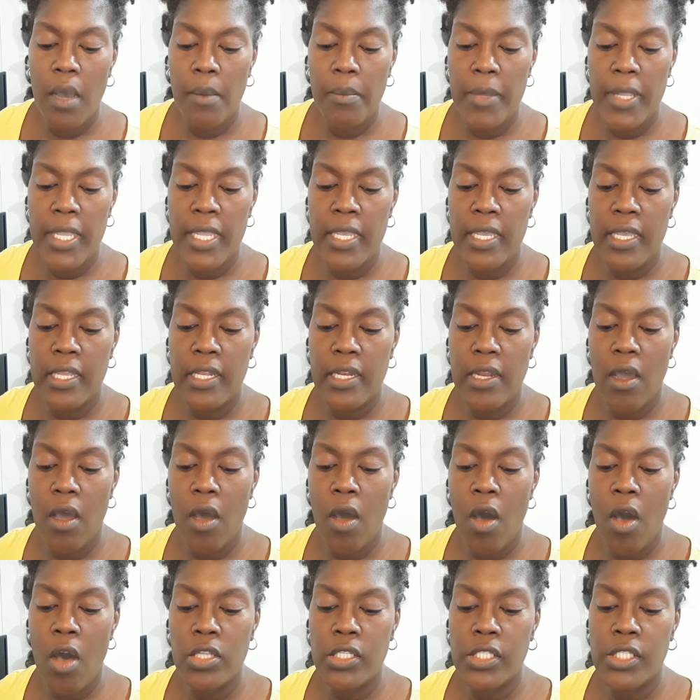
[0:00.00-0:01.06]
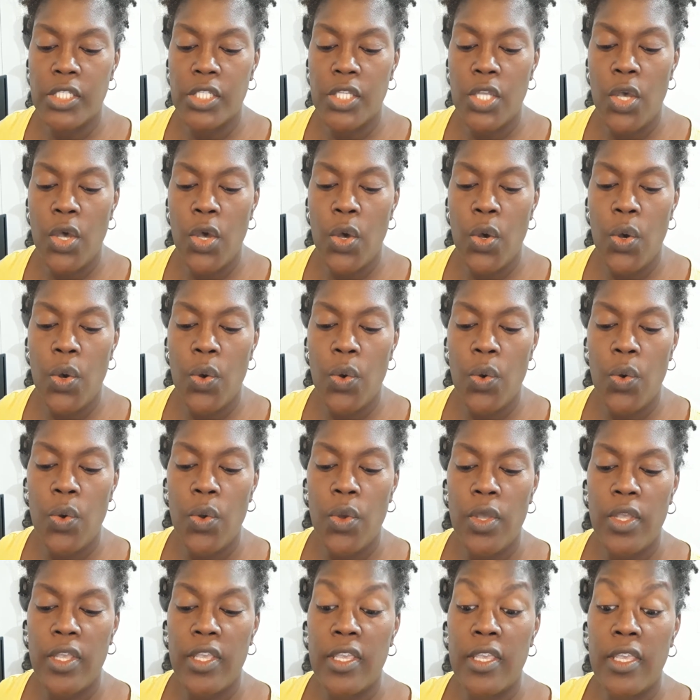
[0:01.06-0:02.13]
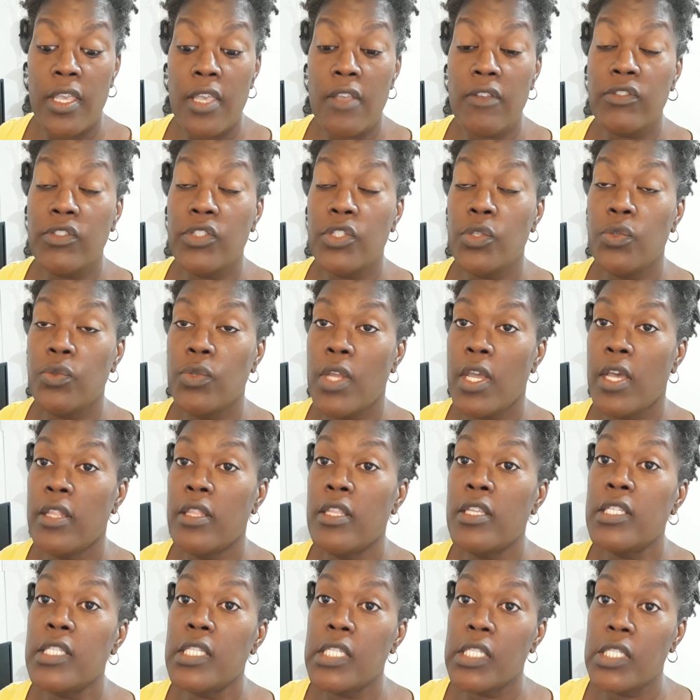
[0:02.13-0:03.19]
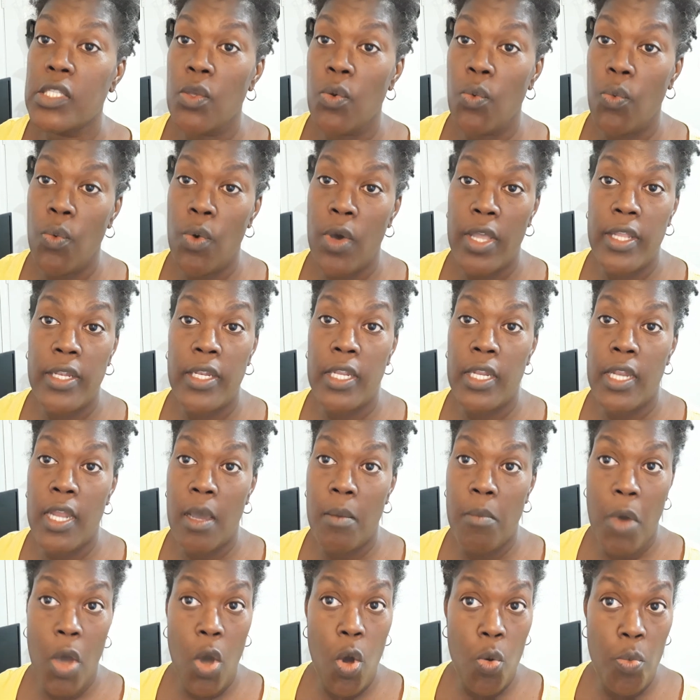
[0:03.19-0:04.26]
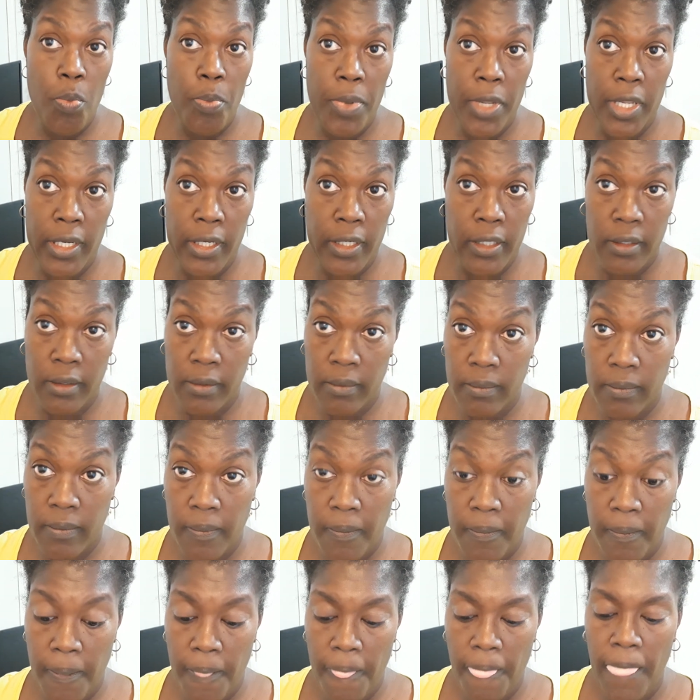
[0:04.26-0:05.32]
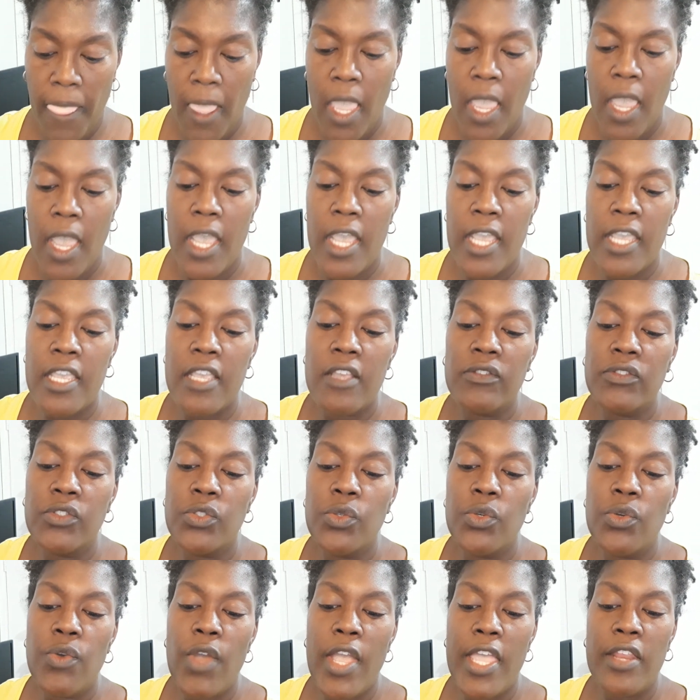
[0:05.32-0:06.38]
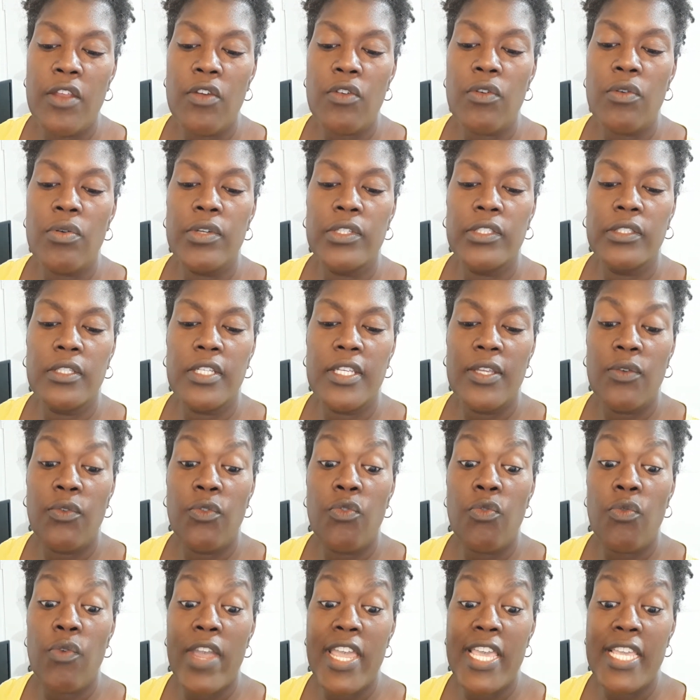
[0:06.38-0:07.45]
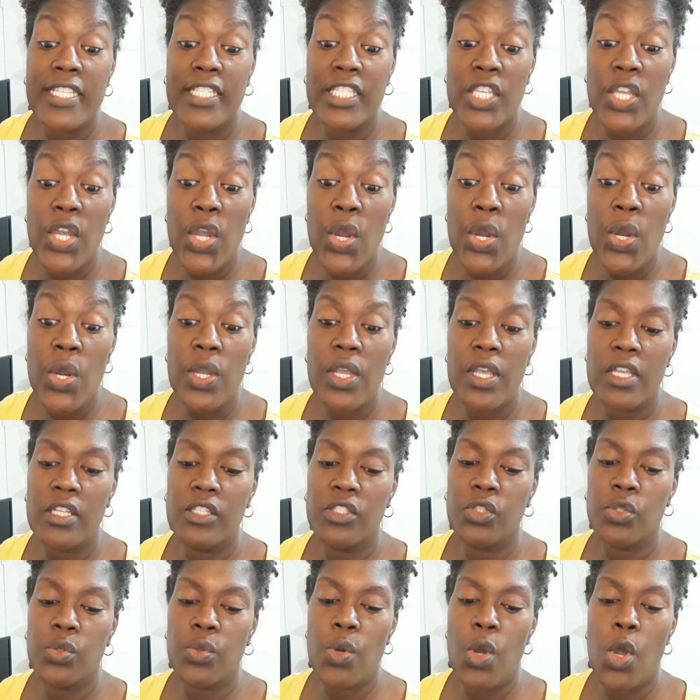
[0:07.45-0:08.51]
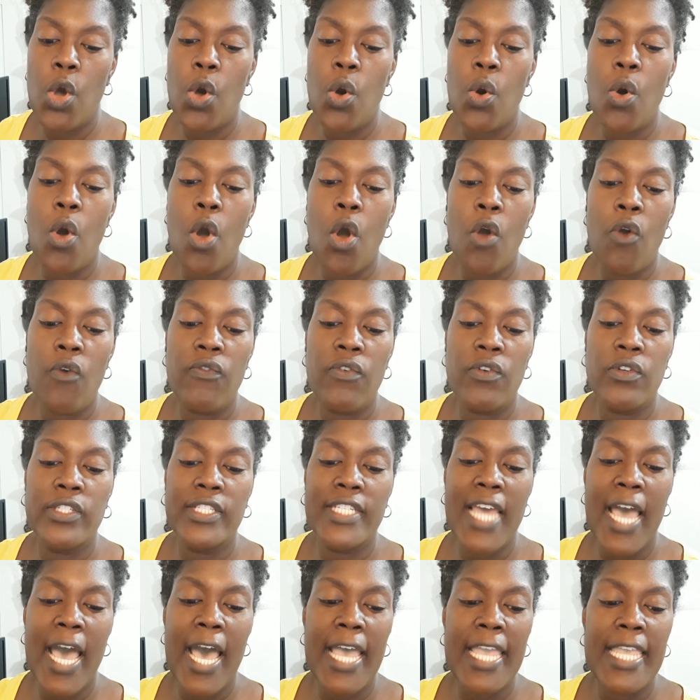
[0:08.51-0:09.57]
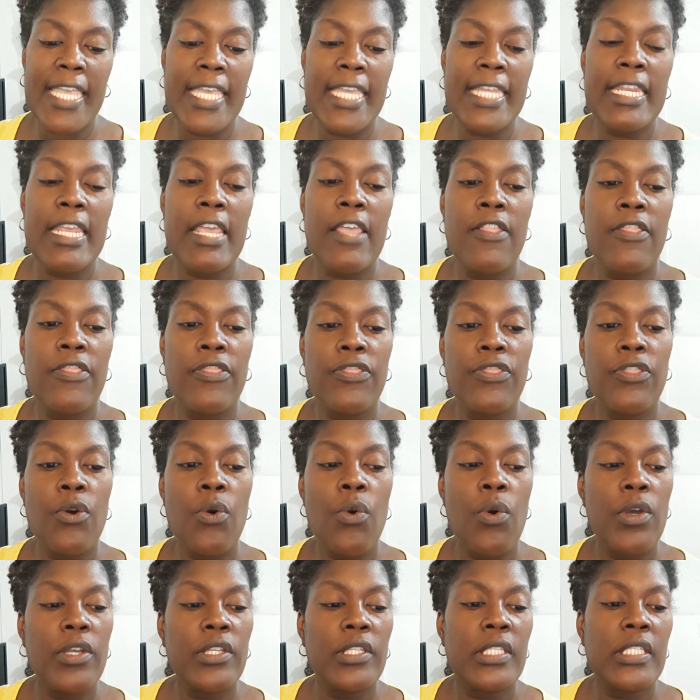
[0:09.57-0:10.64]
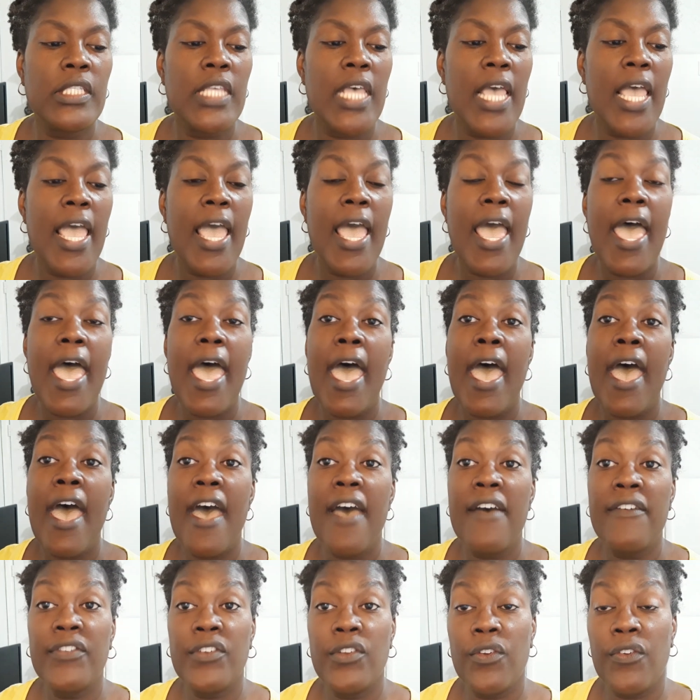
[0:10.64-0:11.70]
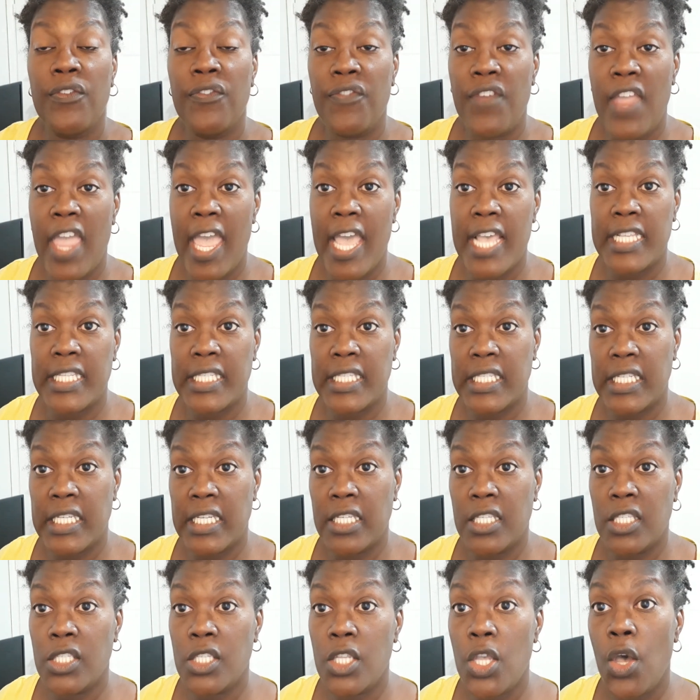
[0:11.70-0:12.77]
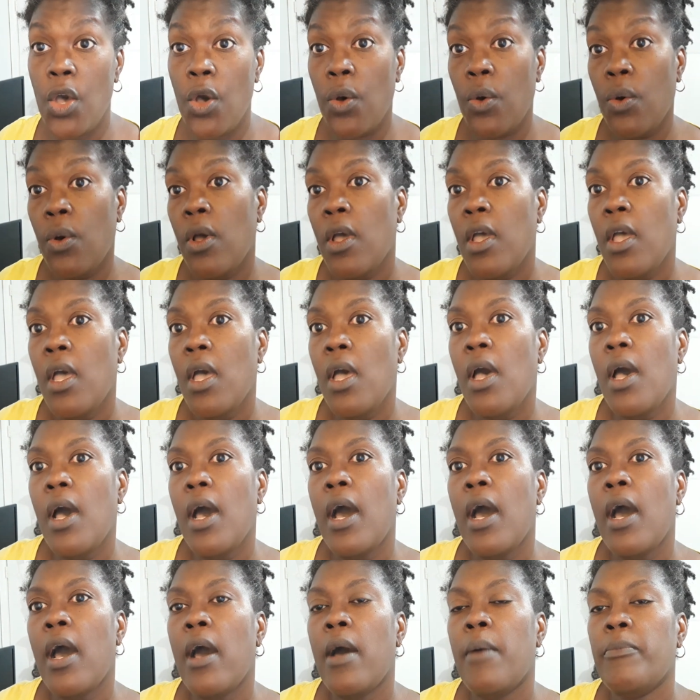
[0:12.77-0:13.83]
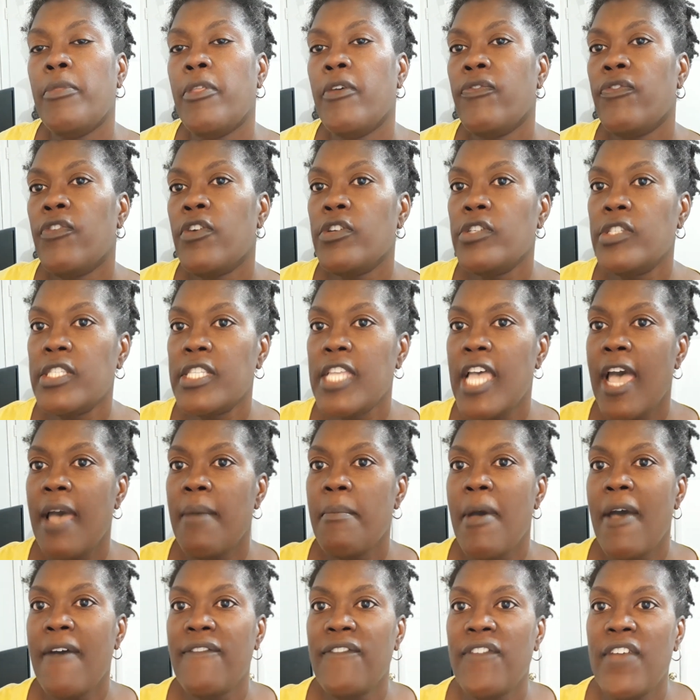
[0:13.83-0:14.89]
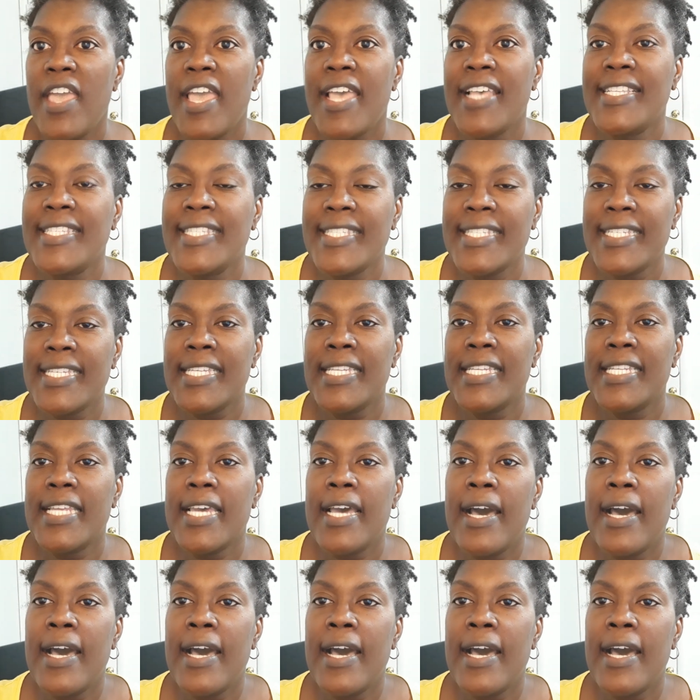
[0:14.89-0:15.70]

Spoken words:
It also gives you, now this is the one that I'm hoping, it gives you greater control over diet and thoughts after fasting. So the first time I fasted,